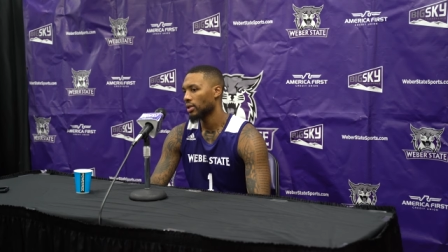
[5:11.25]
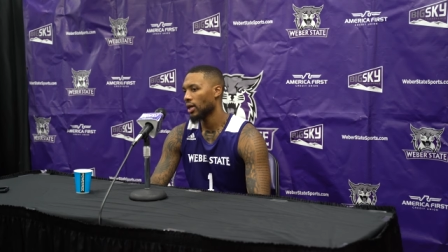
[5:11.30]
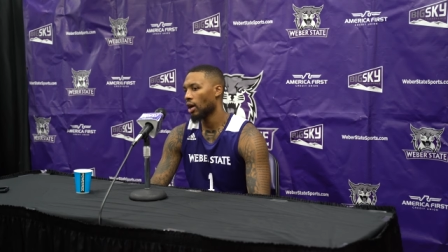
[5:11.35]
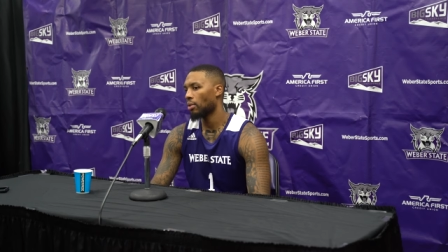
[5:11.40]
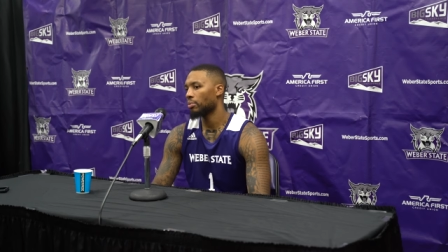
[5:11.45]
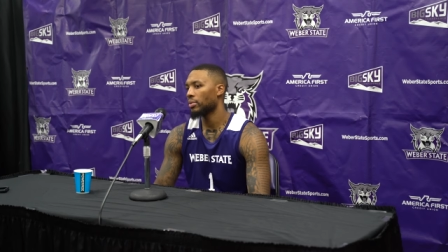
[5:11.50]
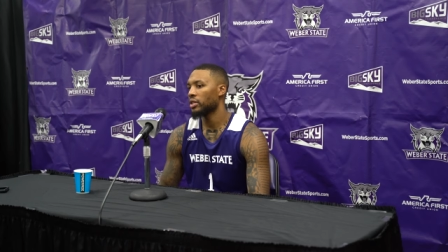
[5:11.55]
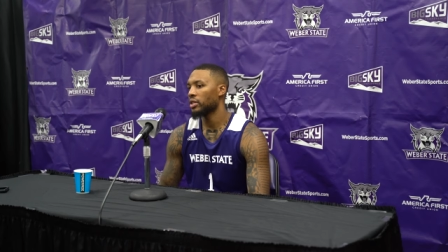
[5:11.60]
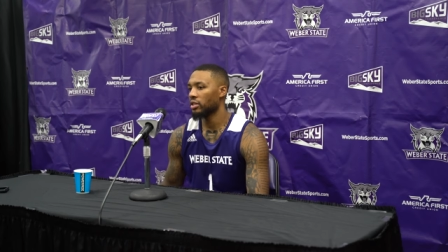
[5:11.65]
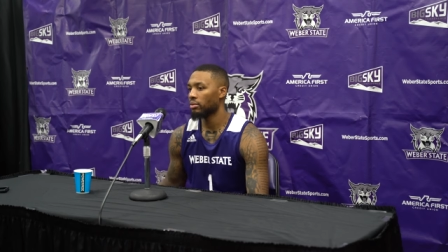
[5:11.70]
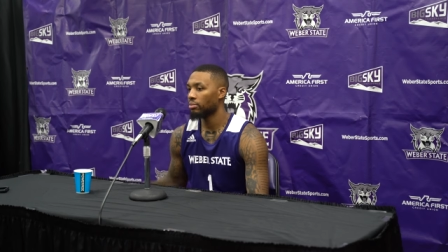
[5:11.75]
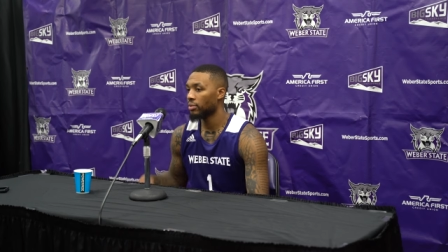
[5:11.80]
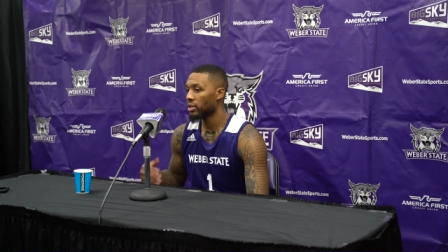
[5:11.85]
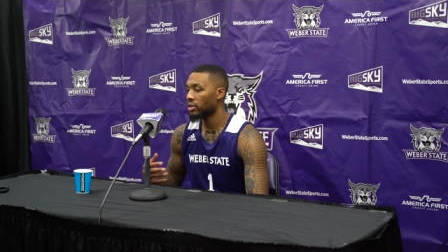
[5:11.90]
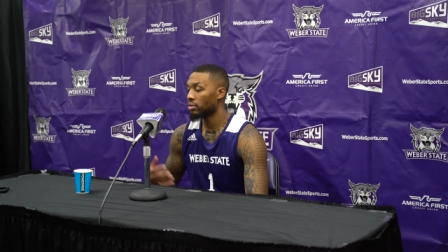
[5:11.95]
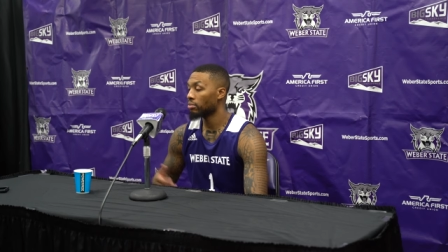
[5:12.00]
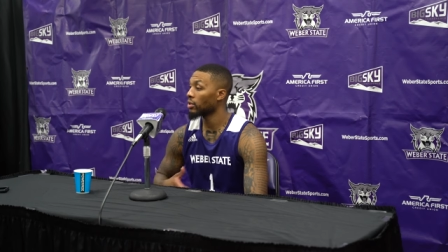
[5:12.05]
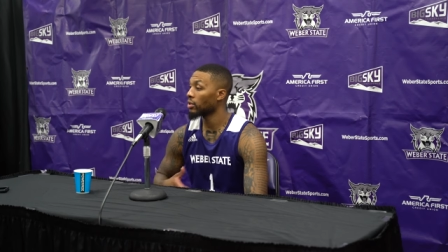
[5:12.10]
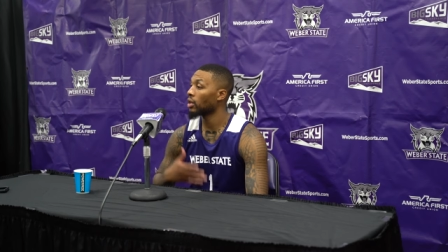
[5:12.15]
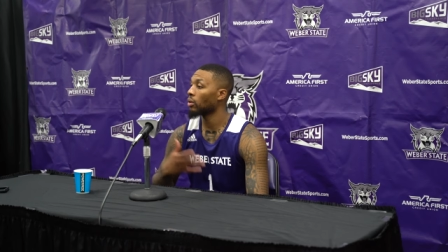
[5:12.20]
how much it
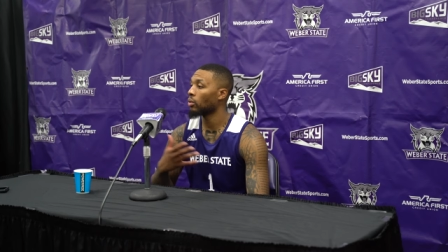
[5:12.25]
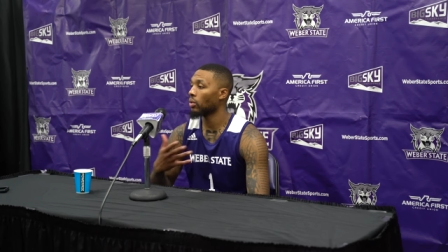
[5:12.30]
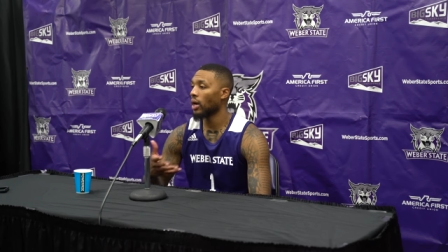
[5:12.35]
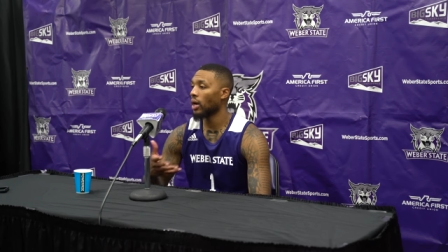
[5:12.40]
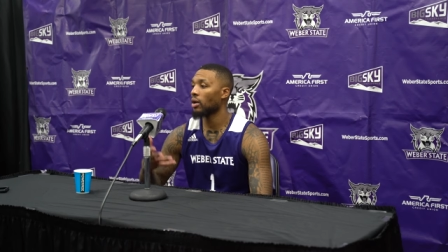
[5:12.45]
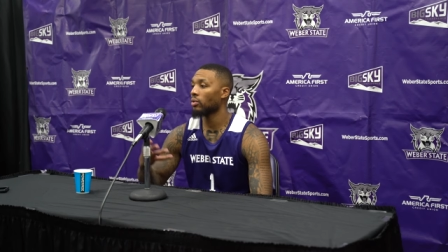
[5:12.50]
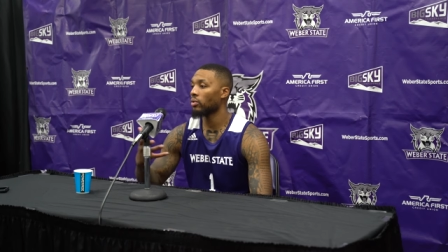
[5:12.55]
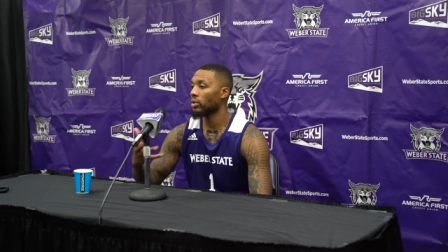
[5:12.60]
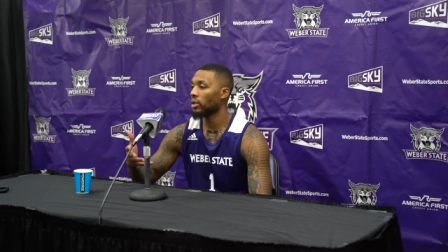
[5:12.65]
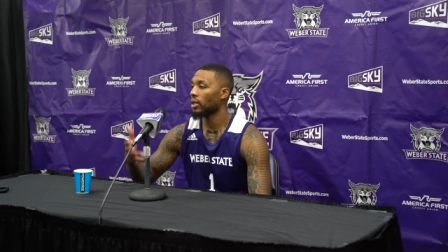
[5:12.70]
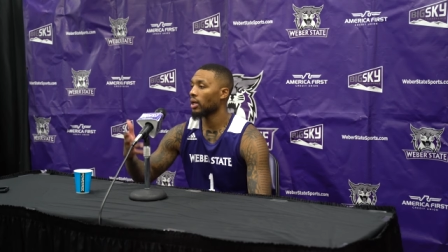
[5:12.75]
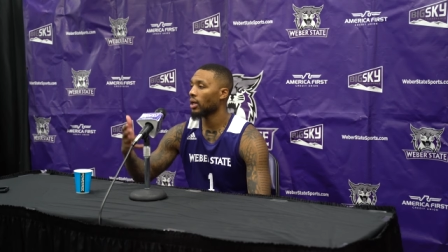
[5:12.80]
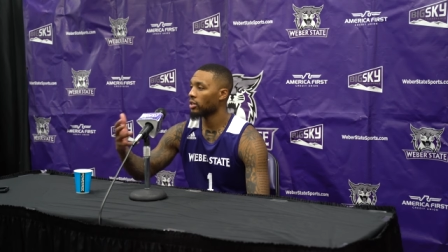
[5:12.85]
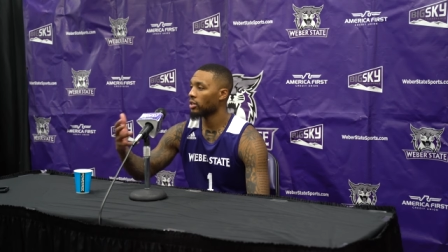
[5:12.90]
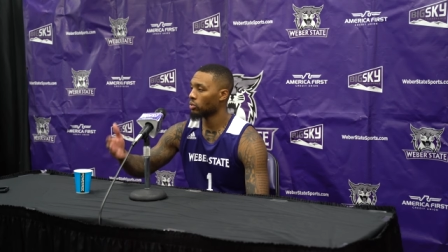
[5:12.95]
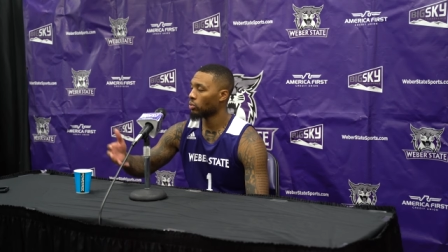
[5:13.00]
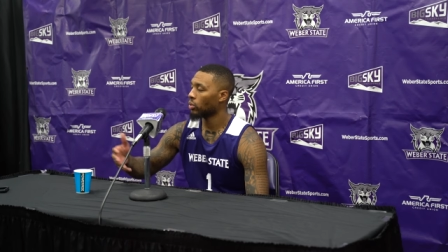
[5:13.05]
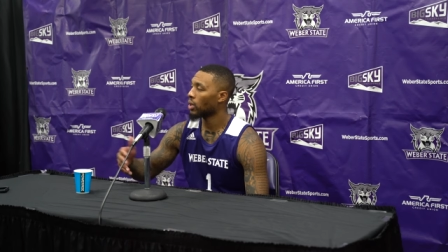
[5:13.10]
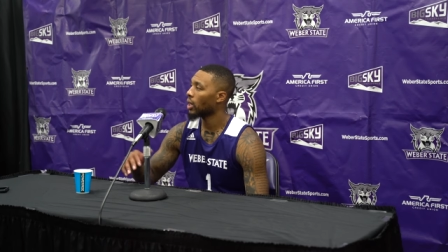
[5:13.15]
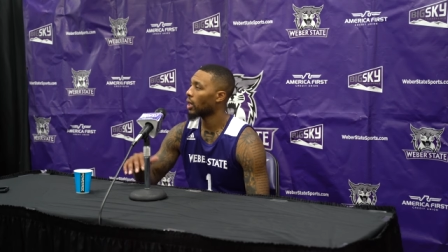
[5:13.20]
meant to me, and I
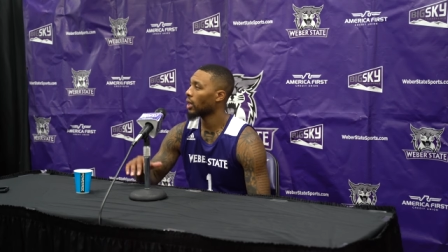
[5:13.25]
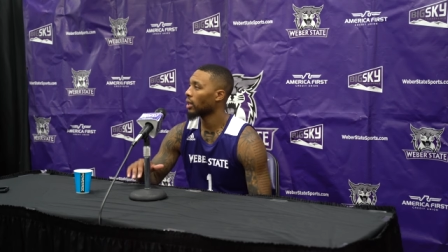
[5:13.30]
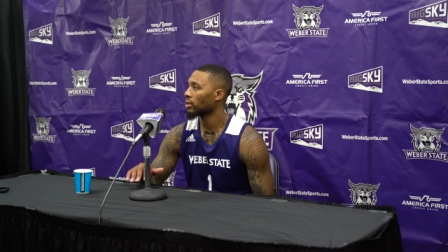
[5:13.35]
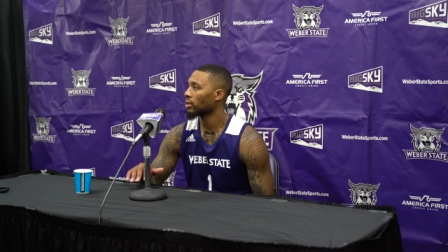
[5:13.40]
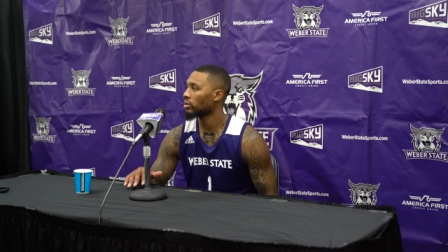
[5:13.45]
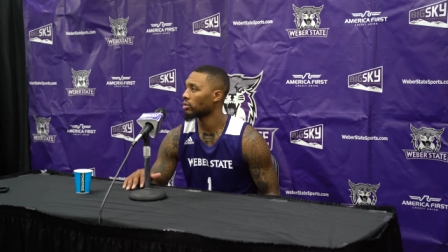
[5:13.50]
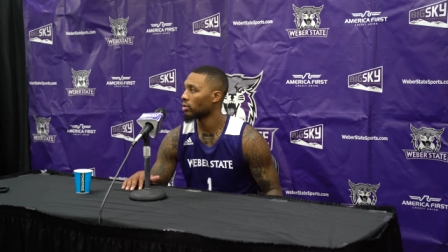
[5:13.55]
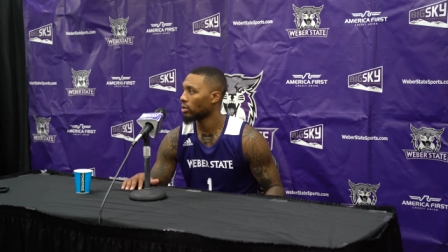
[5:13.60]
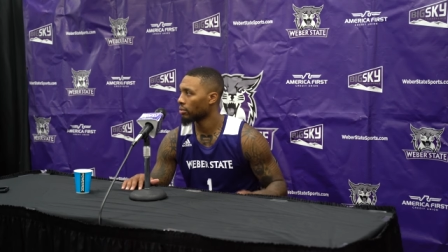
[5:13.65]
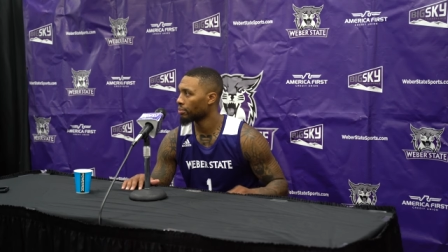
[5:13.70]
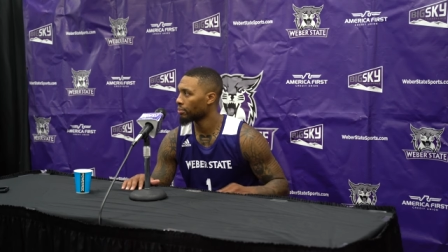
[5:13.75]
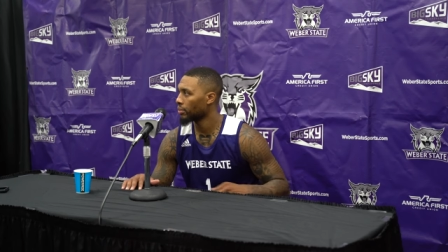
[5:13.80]
realized why you know